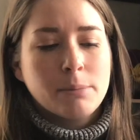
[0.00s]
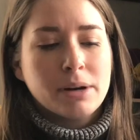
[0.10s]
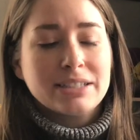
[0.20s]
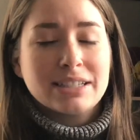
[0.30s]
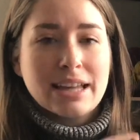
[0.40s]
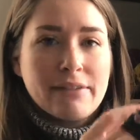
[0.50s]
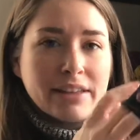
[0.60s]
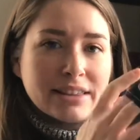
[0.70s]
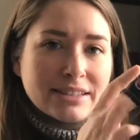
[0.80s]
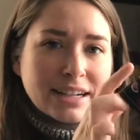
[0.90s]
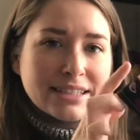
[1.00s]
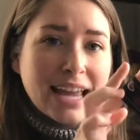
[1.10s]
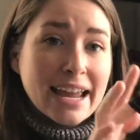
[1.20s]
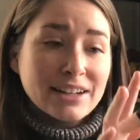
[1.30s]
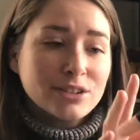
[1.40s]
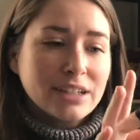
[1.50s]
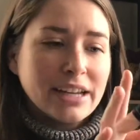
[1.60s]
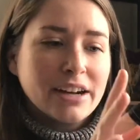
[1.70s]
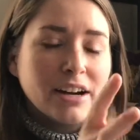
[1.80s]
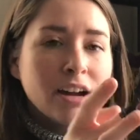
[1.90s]
but it does have like this nice handle
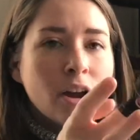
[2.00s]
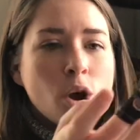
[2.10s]
here,